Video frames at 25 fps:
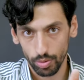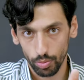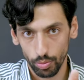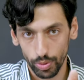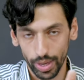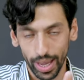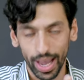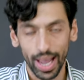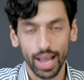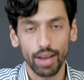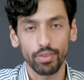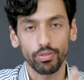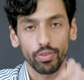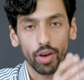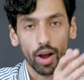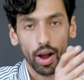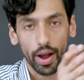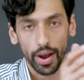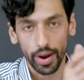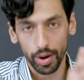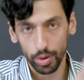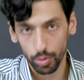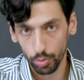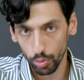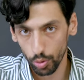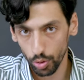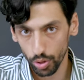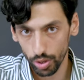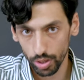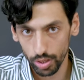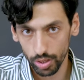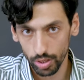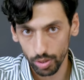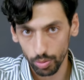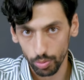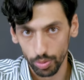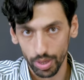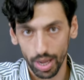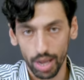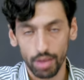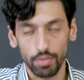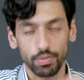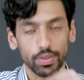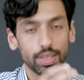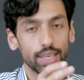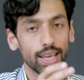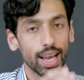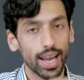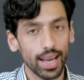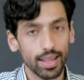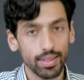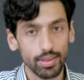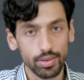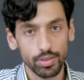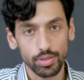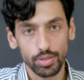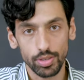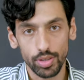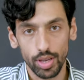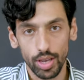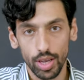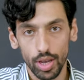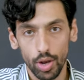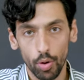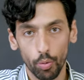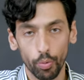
We have ironwork, we have gathers,